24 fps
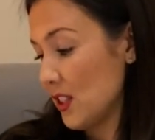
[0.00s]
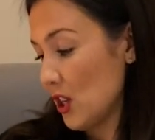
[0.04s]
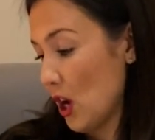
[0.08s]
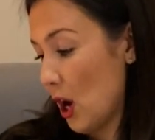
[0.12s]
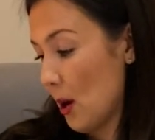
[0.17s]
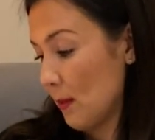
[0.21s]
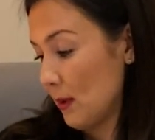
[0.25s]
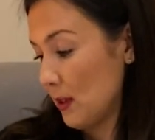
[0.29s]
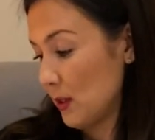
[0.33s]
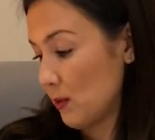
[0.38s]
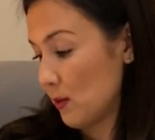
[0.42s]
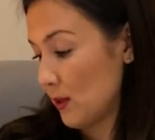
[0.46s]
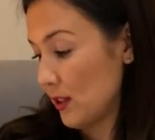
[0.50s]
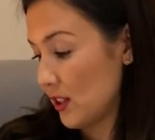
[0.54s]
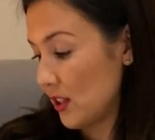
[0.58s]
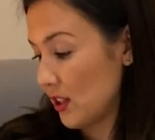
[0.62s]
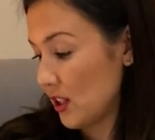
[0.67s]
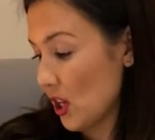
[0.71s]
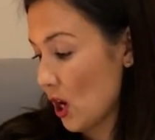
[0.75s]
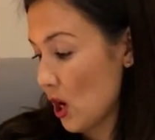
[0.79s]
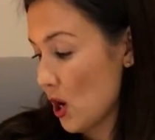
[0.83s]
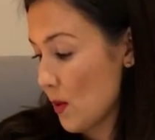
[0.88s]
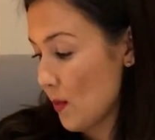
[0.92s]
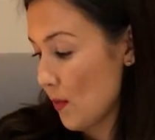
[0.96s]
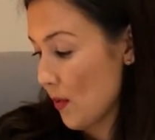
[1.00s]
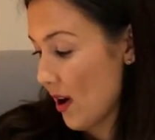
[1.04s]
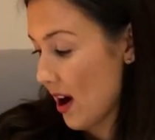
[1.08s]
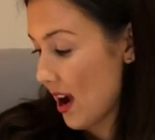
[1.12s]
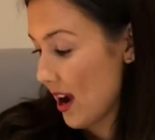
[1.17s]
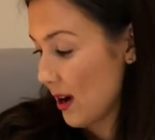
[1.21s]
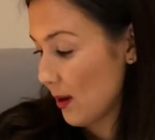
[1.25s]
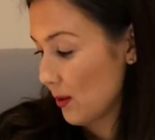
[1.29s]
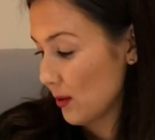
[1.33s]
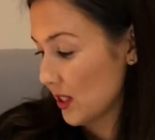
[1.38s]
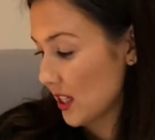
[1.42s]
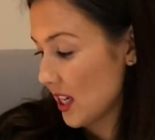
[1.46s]
Thomas was so
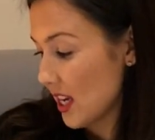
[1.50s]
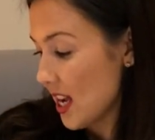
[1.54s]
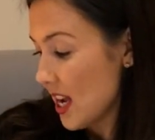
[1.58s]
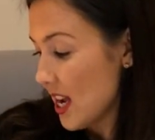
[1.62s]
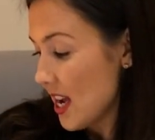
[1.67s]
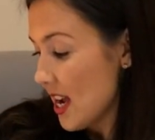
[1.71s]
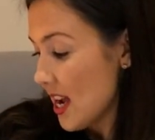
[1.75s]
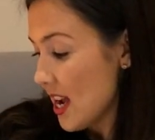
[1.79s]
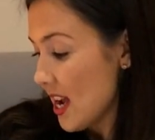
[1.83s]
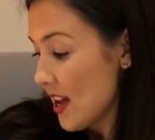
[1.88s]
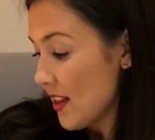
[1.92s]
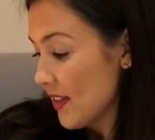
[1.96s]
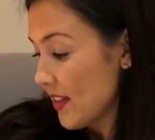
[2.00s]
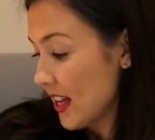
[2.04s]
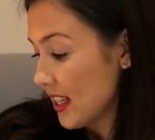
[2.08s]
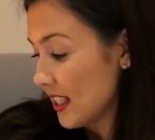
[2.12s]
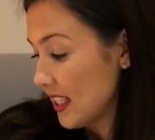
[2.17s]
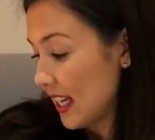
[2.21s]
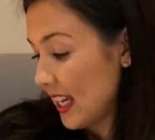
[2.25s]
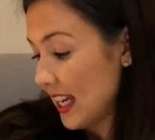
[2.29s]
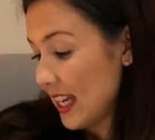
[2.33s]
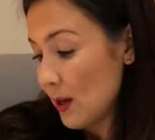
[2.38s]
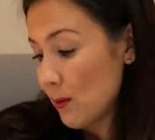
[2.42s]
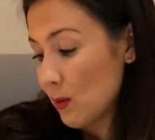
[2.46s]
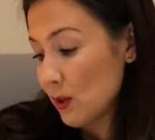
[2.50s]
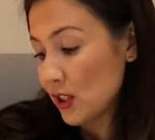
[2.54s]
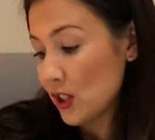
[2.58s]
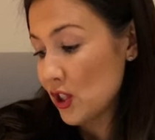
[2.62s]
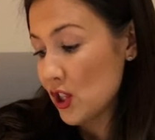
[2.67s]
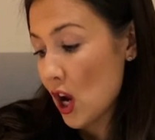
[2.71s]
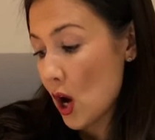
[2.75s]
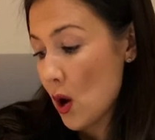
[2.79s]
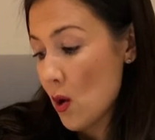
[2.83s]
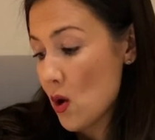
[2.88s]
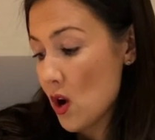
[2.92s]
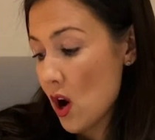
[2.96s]
proud that he was
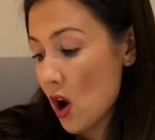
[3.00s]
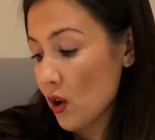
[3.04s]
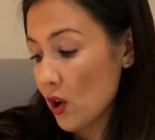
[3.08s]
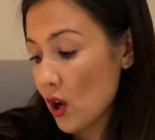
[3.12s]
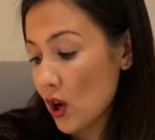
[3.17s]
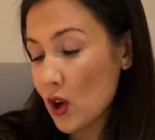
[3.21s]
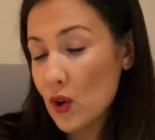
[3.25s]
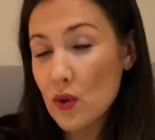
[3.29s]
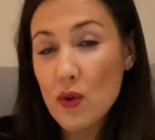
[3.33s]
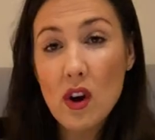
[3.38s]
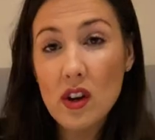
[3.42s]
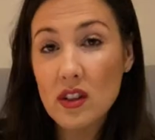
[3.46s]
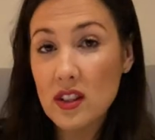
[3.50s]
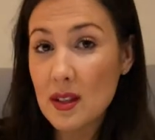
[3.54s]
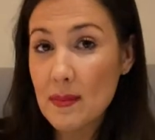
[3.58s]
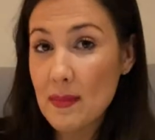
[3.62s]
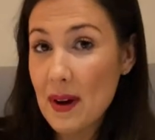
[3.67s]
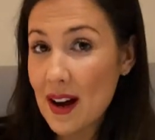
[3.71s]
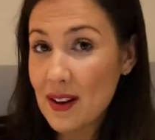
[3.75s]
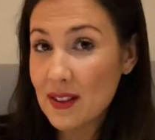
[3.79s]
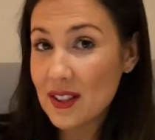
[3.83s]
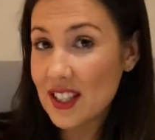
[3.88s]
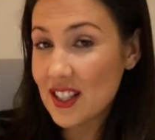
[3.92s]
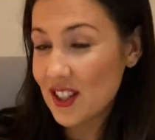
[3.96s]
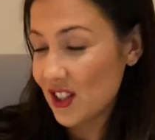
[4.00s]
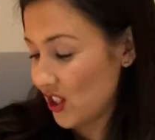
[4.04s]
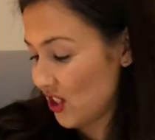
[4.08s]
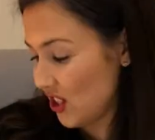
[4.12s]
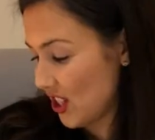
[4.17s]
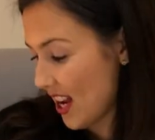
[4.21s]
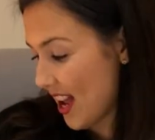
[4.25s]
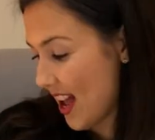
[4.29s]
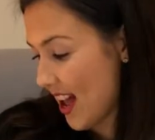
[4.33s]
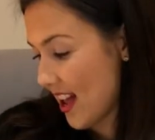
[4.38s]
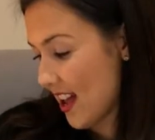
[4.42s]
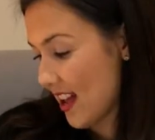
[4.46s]
no longer cross about his
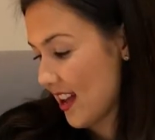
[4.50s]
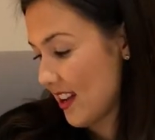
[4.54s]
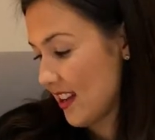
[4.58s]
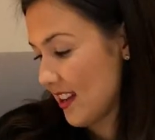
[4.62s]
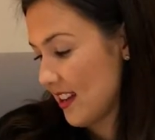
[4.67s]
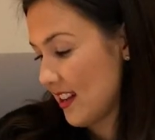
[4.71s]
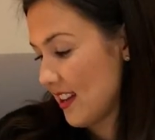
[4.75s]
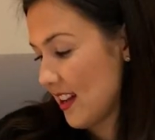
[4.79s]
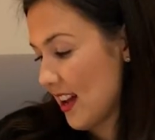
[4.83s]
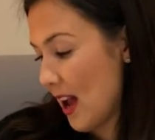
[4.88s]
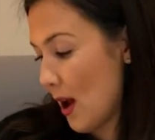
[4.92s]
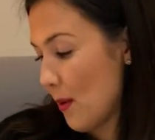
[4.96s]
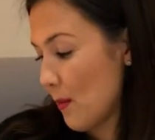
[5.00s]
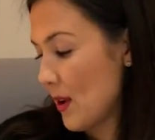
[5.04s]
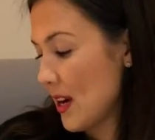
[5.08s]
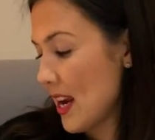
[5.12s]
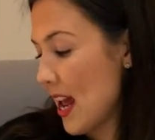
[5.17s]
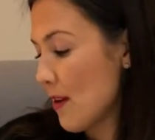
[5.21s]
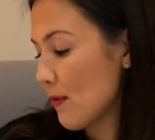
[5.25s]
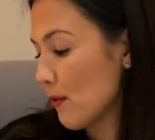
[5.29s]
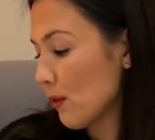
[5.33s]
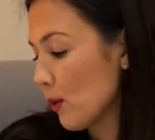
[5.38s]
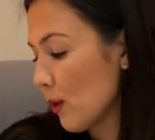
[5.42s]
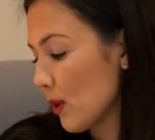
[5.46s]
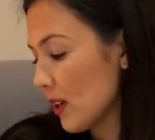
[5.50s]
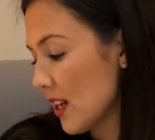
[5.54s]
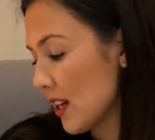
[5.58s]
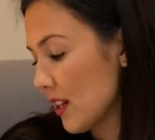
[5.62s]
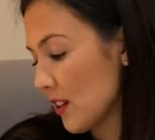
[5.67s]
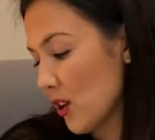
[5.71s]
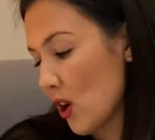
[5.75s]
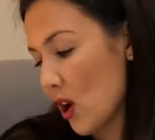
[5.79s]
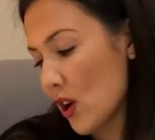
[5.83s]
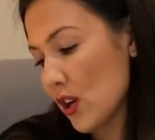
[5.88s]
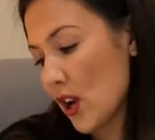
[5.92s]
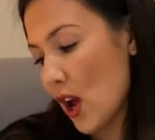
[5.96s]
chair, and when everyone
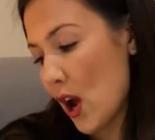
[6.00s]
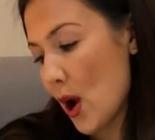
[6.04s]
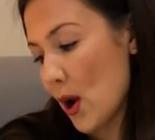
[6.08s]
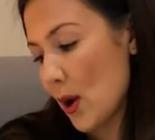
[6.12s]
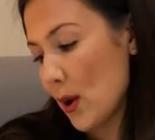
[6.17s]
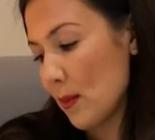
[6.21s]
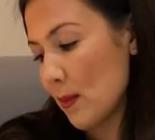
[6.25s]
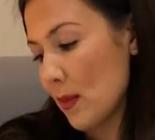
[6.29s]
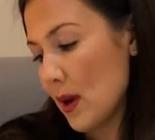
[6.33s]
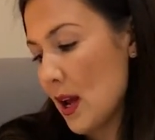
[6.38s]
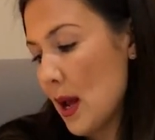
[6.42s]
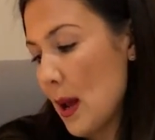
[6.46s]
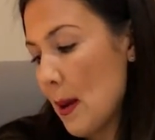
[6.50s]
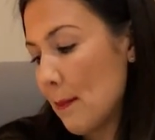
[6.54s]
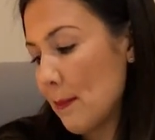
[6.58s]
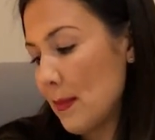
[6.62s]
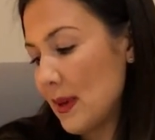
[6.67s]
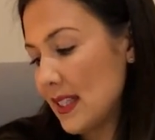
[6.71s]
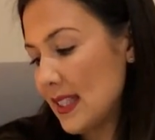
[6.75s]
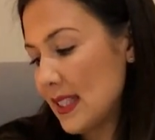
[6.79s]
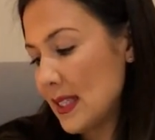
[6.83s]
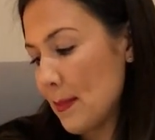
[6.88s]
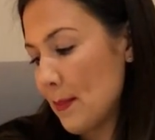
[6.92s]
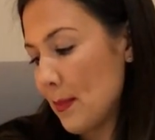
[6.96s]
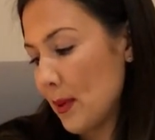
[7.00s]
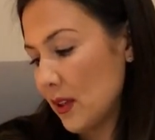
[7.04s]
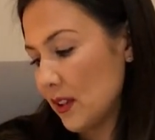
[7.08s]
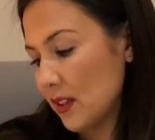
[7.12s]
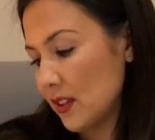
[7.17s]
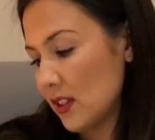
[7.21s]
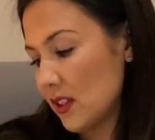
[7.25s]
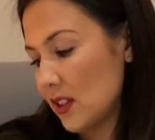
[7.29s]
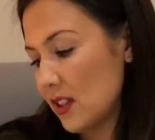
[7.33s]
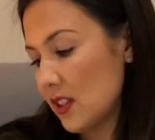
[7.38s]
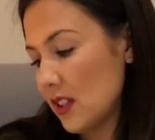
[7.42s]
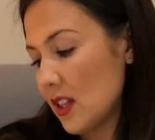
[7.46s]
had gone home, Mr.
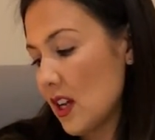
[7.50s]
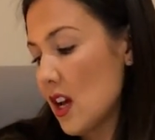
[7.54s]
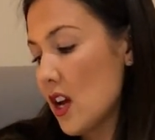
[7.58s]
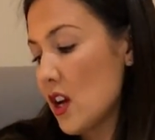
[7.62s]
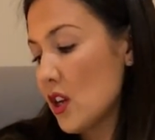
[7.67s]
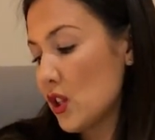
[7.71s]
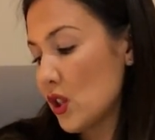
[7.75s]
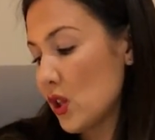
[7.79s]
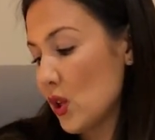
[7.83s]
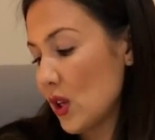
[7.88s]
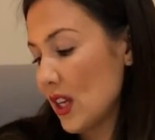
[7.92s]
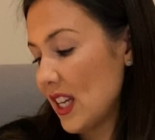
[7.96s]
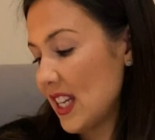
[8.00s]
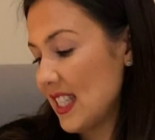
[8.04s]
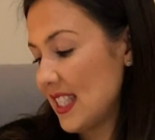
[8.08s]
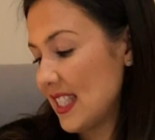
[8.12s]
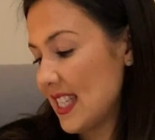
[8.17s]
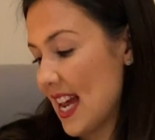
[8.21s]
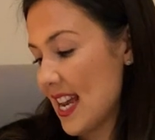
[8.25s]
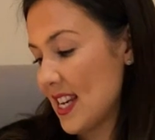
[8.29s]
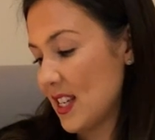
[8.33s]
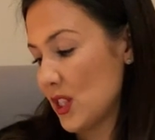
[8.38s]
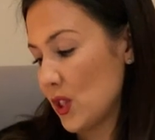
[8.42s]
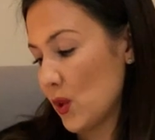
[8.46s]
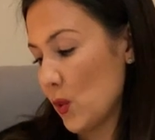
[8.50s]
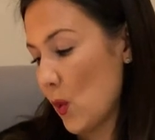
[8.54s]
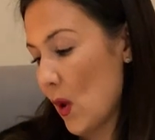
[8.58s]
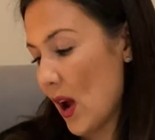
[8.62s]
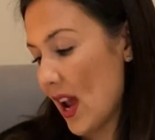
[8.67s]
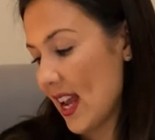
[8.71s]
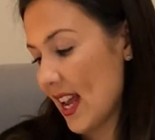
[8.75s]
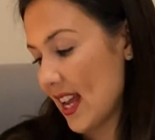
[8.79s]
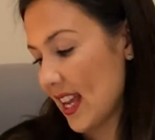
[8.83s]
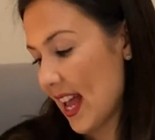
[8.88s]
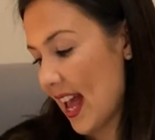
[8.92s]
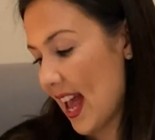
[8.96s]
Bunce took his tent
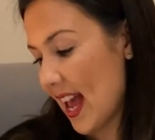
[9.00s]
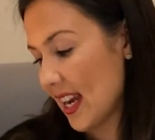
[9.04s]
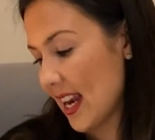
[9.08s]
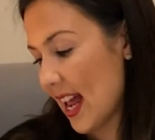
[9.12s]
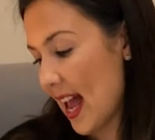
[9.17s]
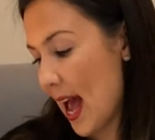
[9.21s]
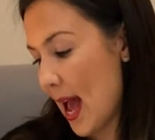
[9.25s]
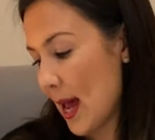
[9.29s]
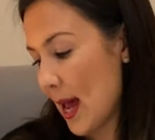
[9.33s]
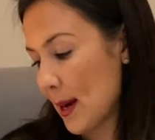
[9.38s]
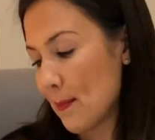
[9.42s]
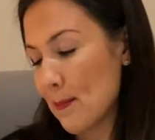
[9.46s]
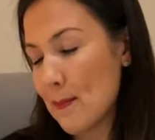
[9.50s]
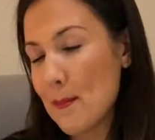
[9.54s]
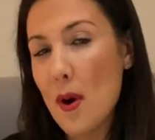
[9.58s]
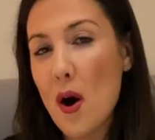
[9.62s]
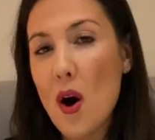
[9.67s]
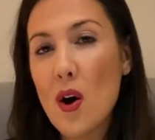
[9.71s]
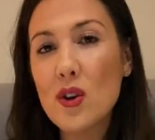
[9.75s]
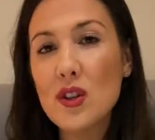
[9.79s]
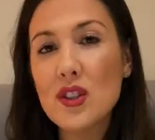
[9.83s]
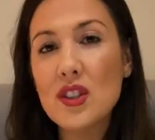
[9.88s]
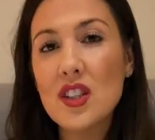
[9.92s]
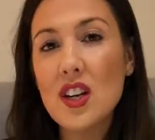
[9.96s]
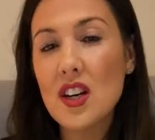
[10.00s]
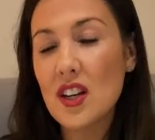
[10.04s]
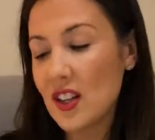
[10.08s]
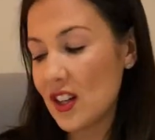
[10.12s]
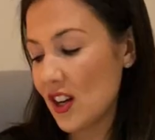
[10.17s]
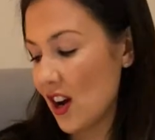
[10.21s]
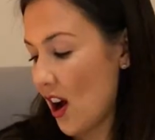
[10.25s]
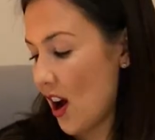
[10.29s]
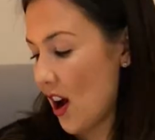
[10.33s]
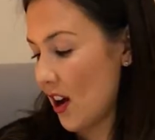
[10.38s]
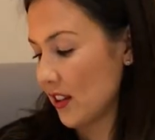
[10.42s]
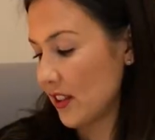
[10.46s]
away again, and Mog's
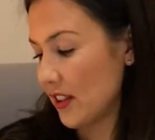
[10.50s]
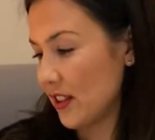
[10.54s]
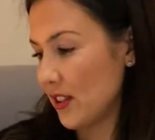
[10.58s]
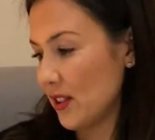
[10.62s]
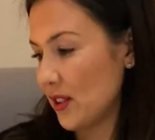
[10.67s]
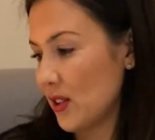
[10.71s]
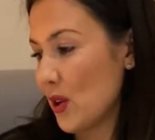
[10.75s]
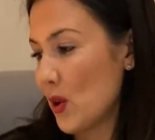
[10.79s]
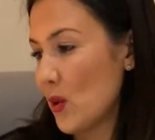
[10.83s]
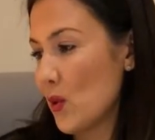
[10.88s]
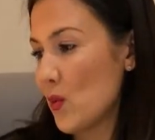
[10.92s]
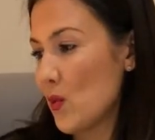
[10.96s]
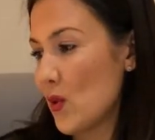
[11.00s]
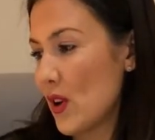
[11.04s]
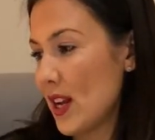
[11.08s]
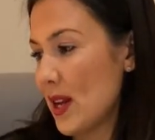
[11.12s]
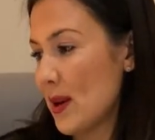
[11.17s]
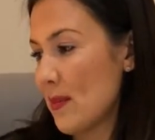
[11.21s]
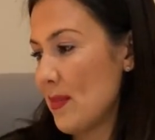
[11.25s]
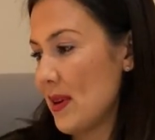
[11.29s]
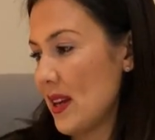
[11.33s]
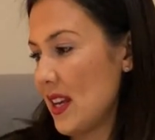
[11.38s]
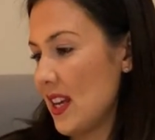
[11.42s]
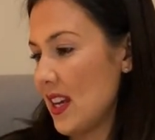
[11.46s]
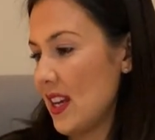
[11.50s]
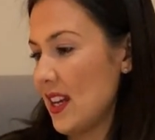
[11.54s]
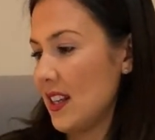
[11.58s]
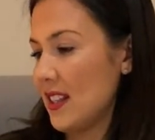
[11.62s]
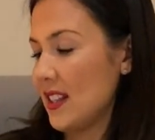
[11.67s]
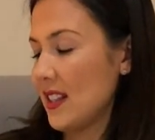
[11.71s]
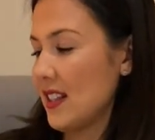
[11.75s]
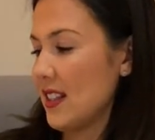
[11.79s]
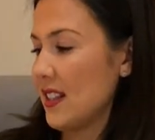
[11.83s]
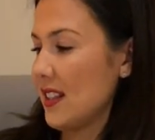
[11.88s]
garden reappeared.